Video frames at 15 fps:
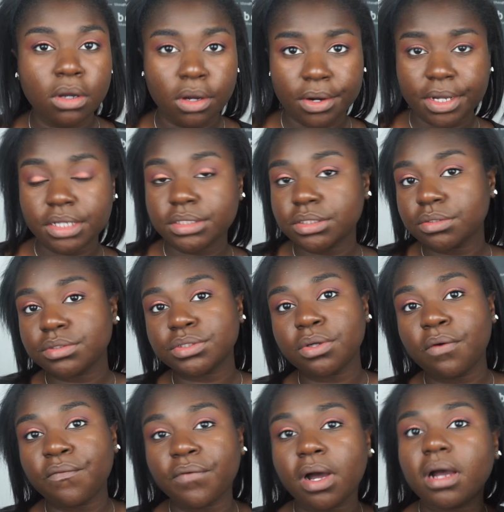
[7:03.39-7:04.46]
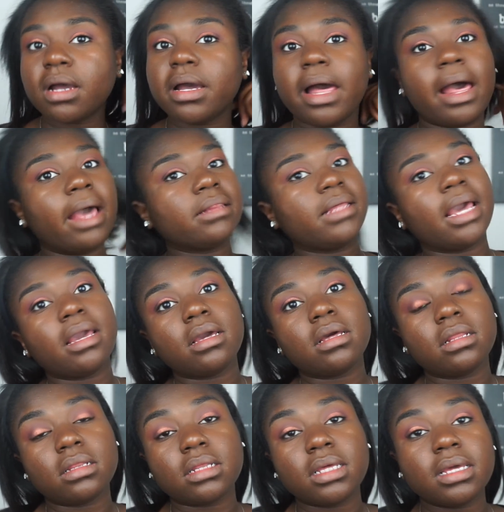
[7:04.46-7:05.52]
Alright, so far I
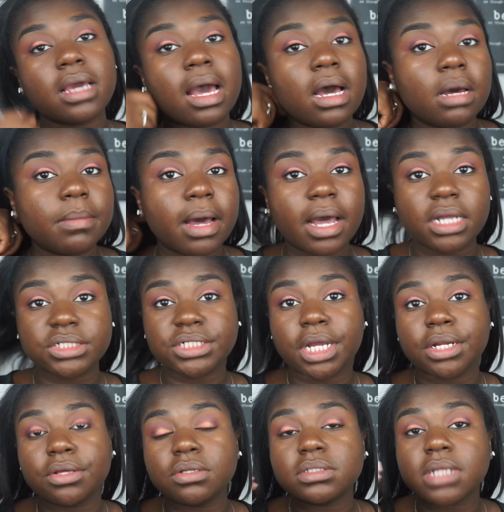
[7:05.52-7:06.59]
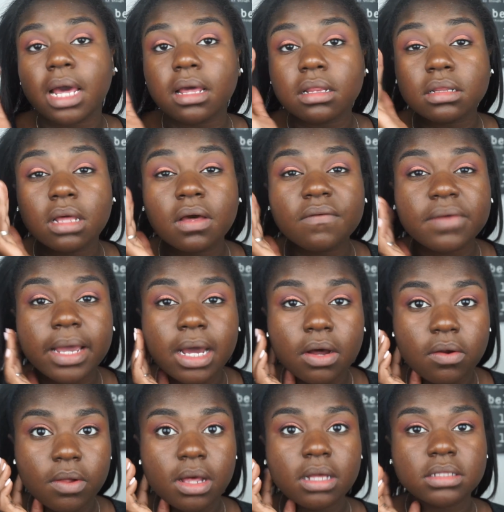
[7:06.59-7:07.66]
like the eyeshadows. I love
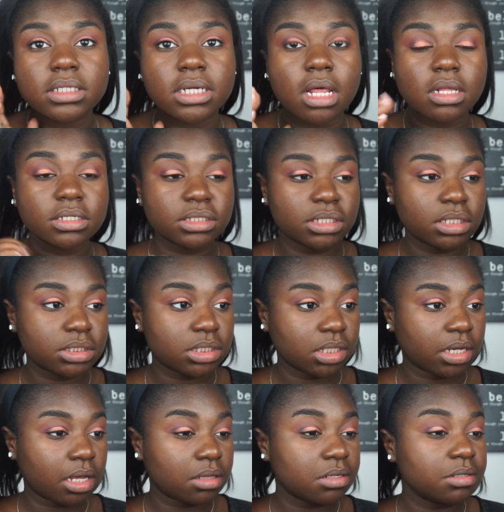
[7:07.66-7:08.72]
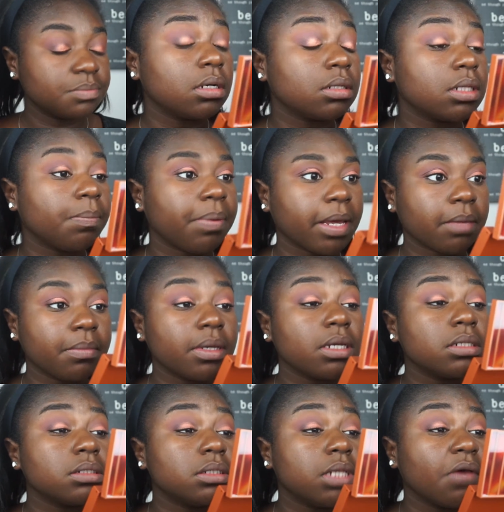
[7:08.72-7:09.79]
how the colors look together. The
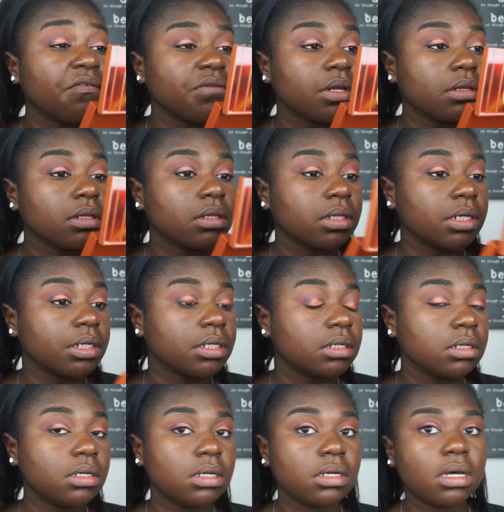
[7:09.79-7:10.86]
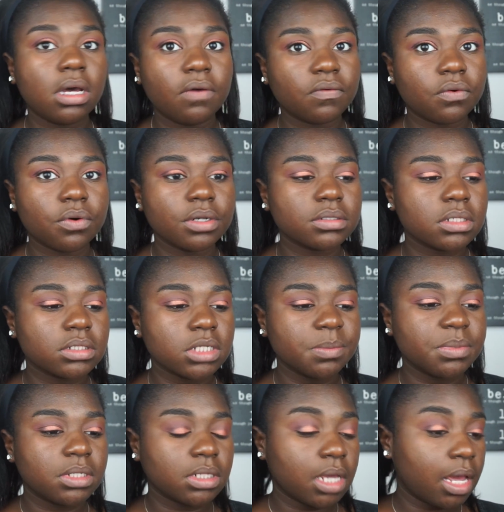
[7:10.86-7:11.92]
pigment is definitely there. Of course, it's
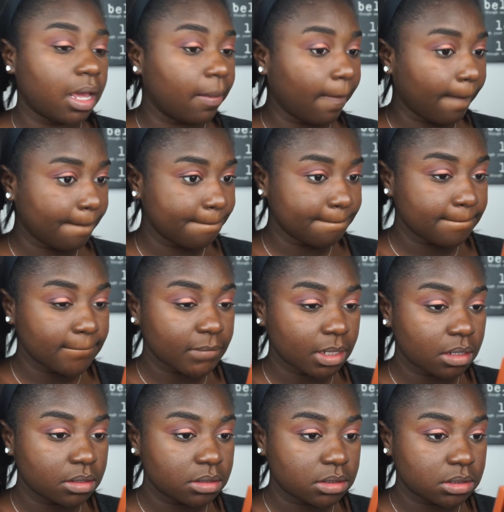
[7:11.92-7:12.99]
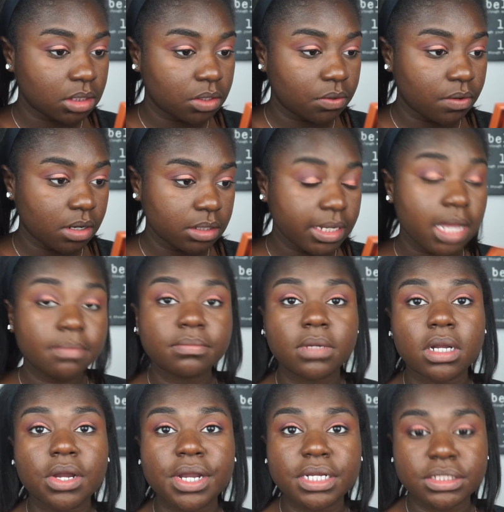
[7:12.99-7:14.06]
Urban Decay. So yeah,
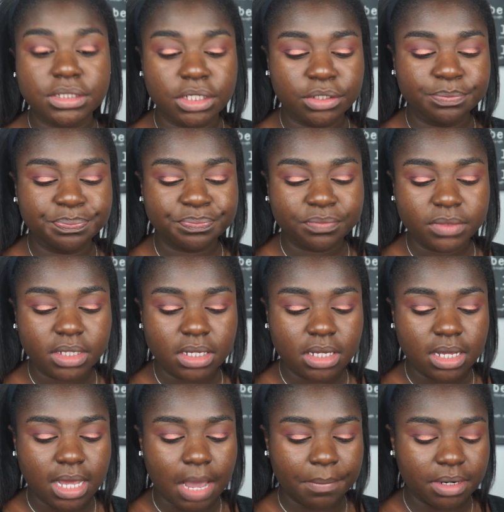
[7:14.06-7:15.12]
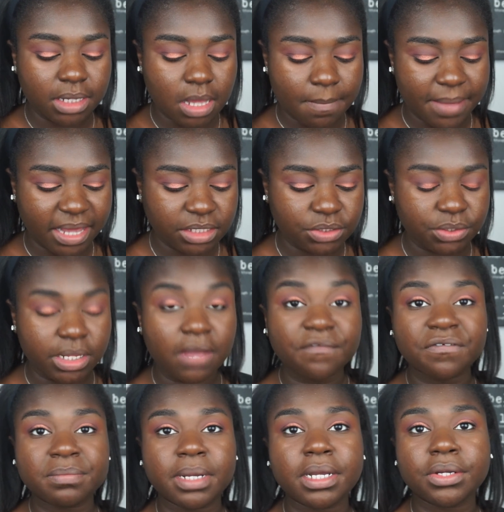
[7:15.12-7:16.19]
alright, so I'm gonna come back to
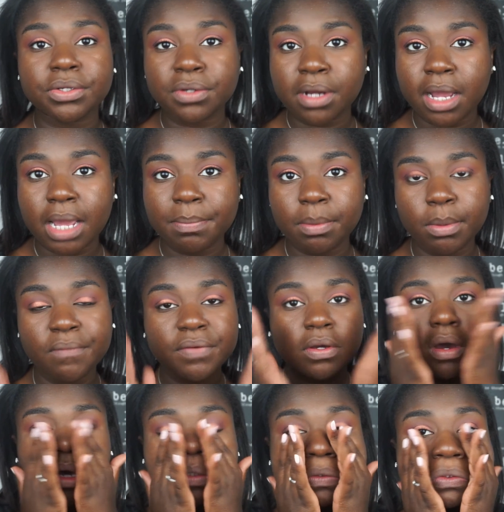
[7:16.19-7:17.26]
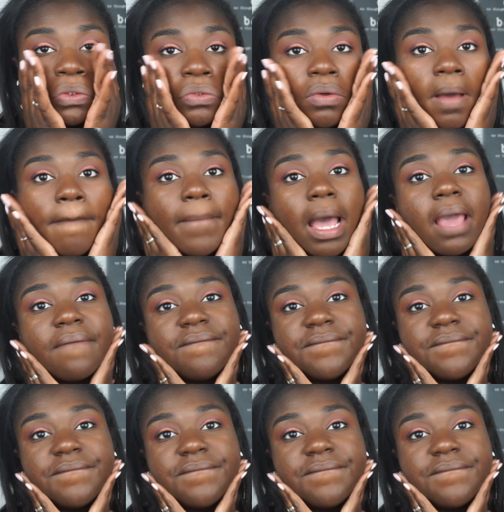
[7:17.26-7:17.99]
that for my under eye, but moving on to my